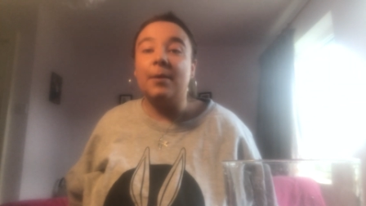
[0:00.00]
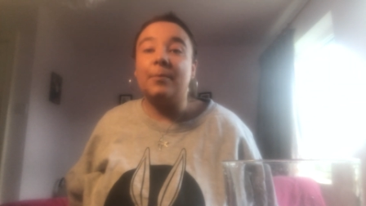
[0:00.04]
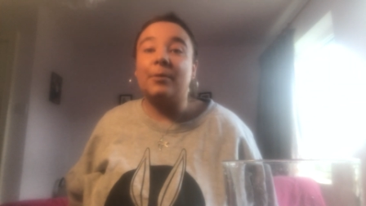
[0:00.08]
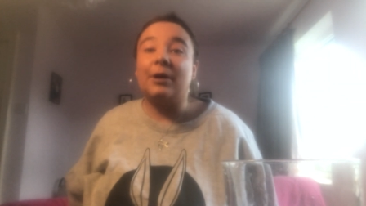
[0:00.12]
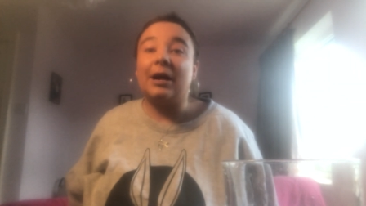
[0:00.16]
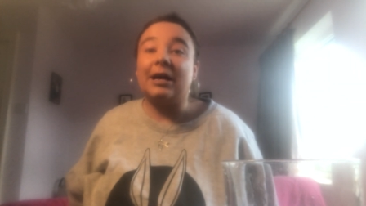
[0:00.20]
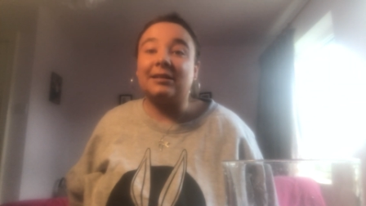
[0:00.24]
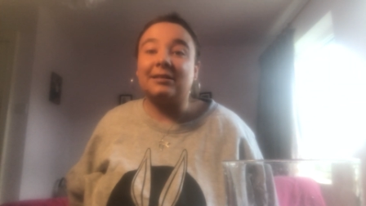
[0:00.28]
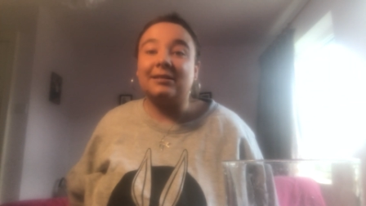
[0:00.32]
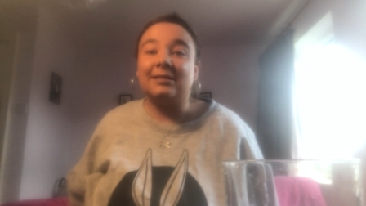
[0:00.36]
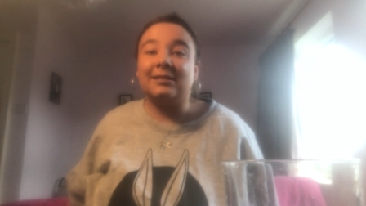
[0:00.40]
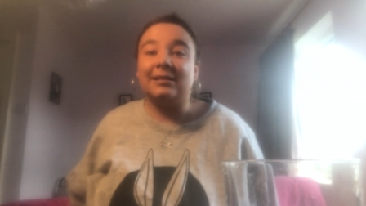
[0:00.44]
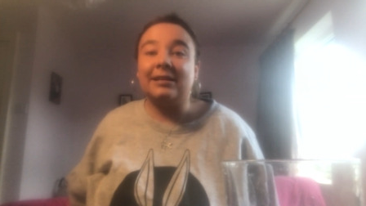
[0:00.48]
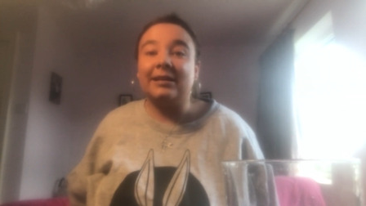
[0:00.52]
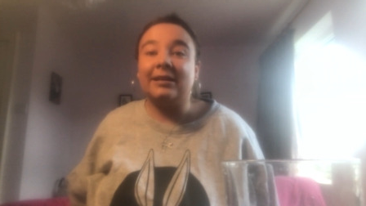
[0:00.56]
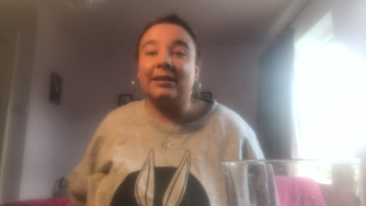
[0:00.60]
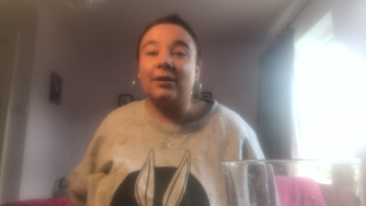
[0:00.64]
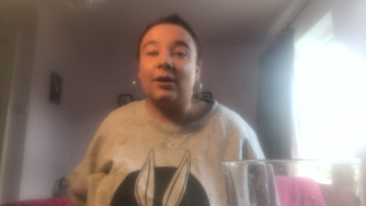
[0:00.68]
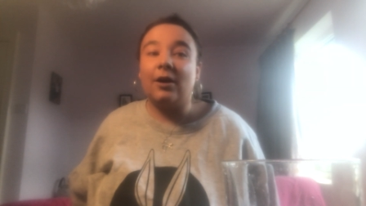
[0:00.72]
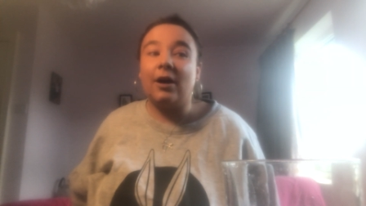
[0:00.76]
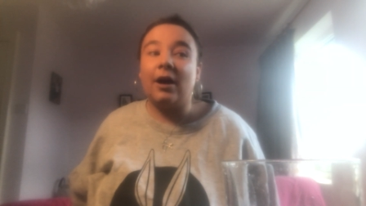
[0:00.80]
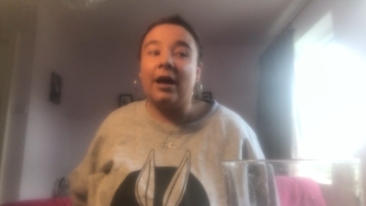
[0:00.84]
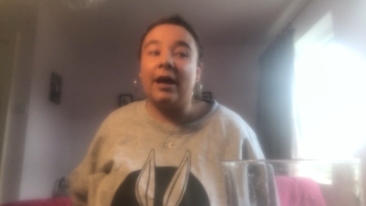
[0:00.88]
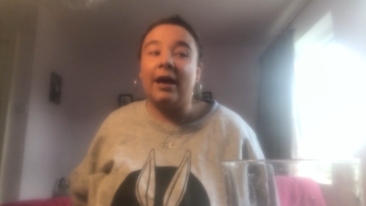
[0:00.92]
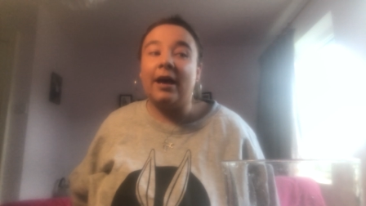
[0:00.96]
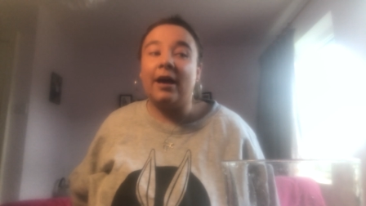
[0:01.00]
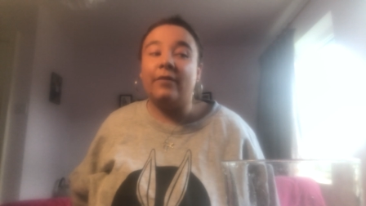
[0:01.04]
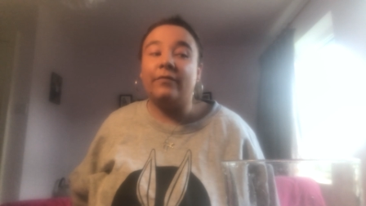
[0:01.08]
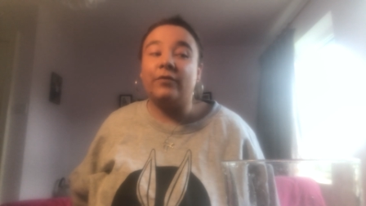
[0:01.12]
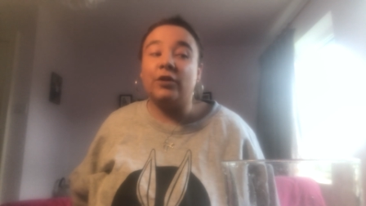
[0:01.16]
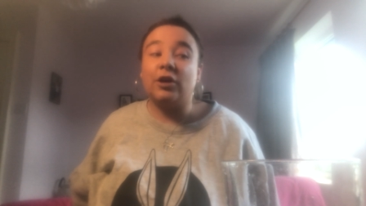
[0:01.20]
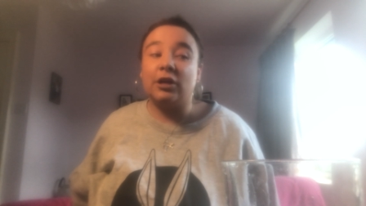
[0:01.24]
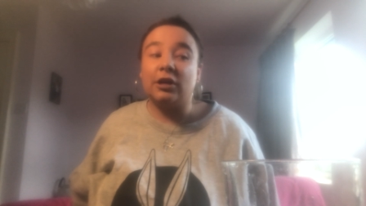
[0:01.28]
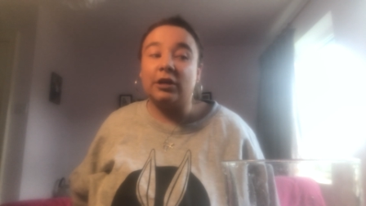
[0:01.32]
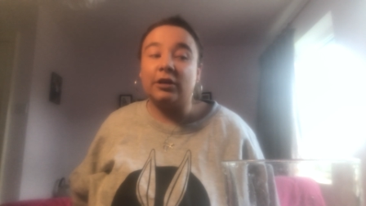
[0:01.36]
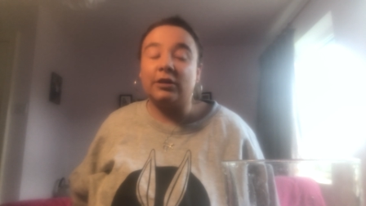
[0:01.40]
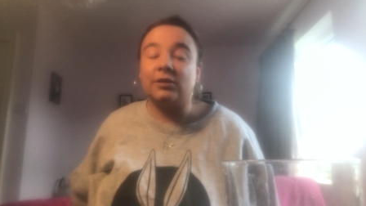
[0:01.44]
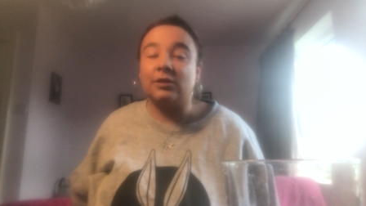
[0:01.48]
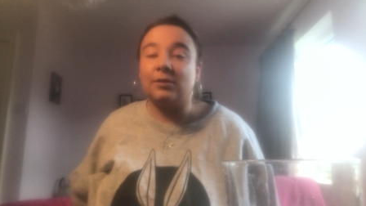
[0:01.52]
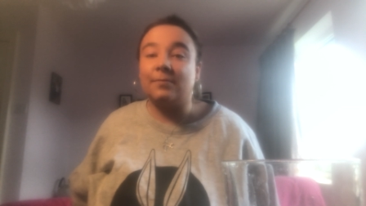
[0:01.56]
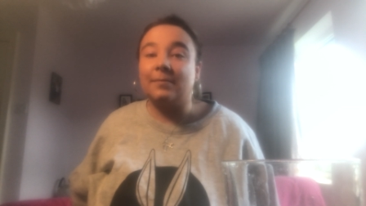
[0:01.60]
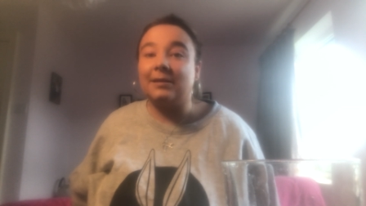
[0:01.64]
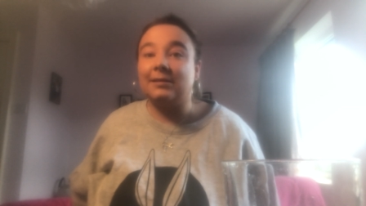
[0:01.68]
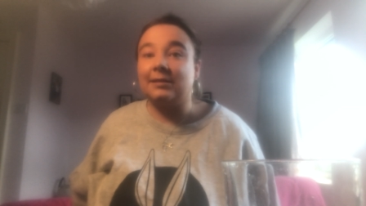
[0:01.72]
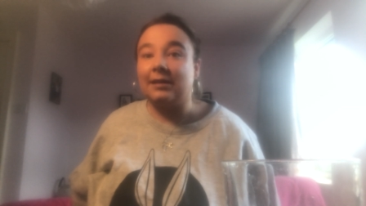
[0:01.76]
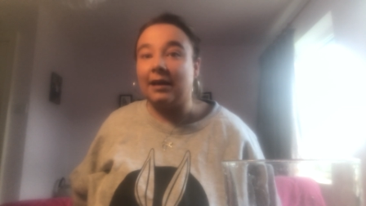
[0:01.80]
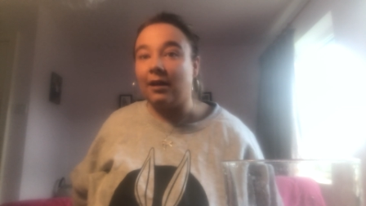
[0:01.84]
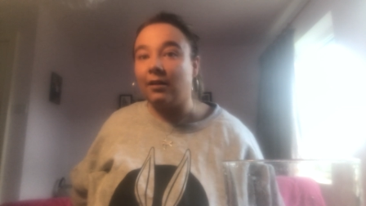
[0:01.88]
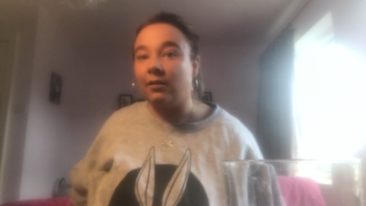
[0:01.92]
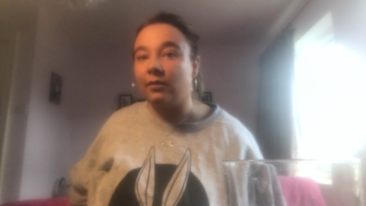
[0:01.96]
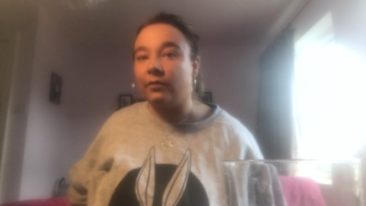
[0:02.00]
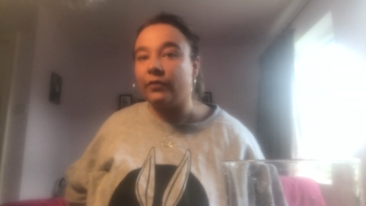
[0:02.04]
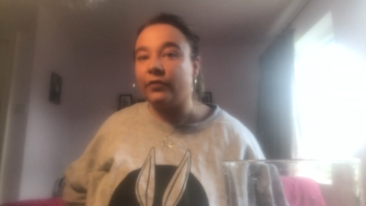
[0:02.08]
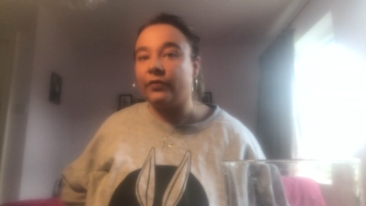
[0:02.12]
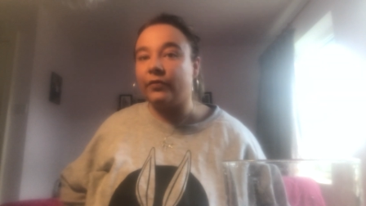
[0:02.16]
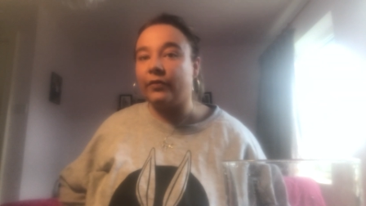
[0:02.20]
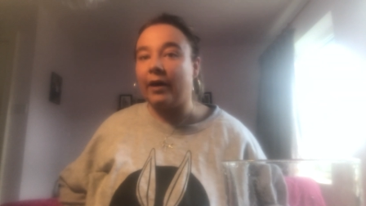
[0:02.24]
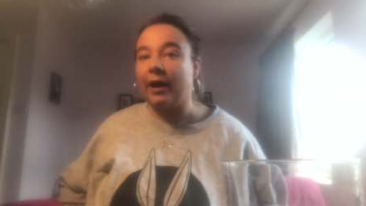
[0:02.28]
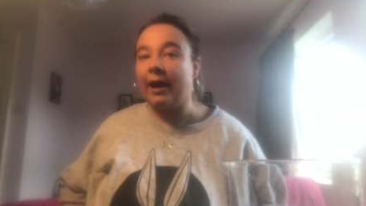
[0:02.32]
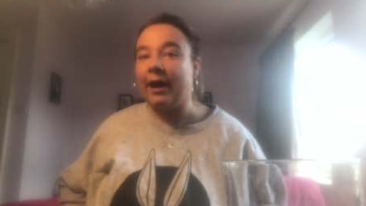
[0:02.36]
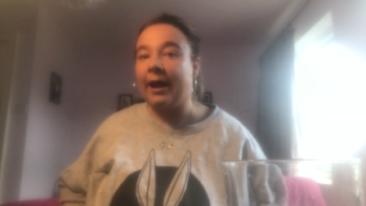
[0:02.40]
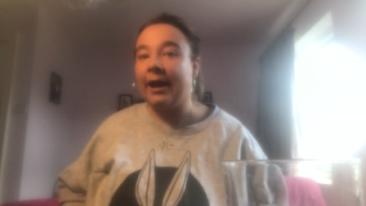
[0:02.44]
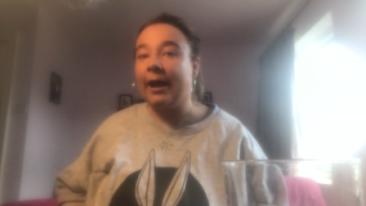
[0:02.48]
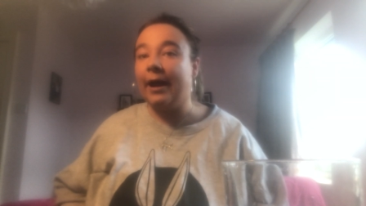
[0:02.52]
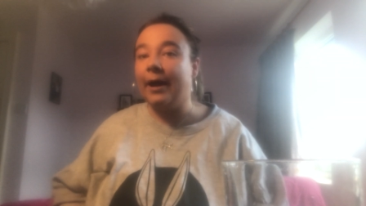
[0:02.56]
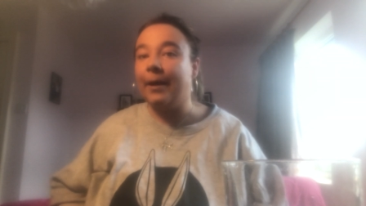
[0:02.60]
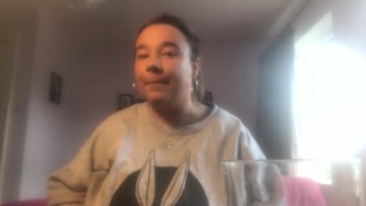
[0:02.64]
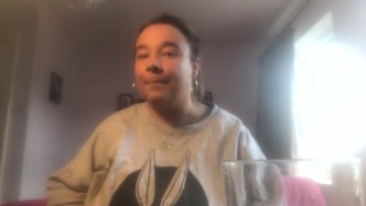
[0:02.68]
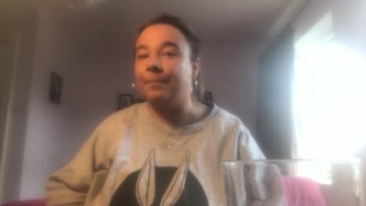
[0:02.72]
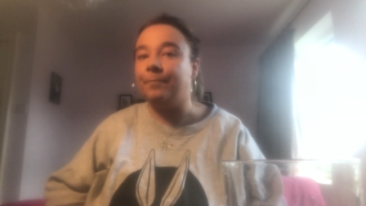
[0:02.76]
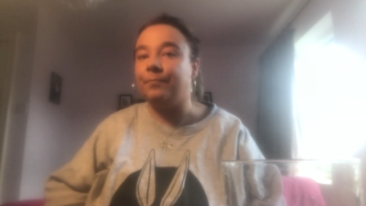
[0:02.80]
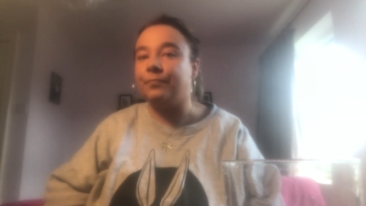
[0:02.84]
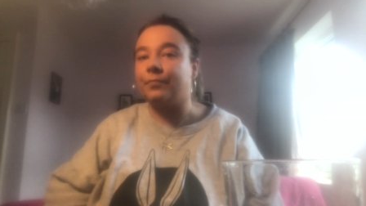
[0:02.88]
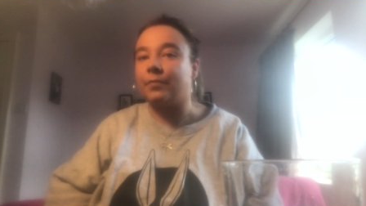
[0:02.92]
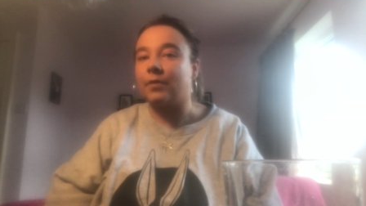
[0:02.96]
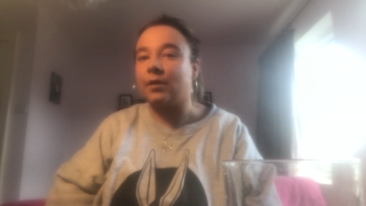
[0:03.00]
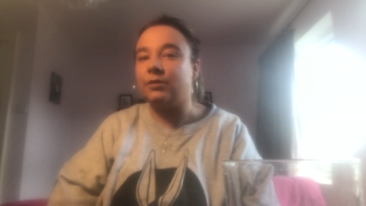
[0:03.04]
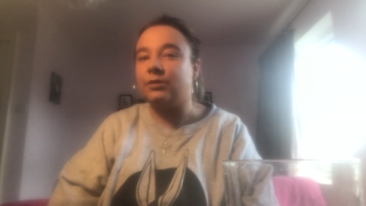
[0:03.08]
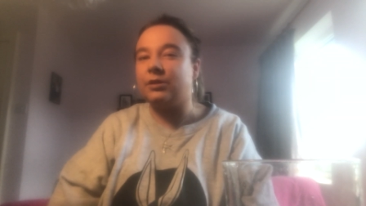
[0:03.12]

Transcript: practicing a few looks on myself um,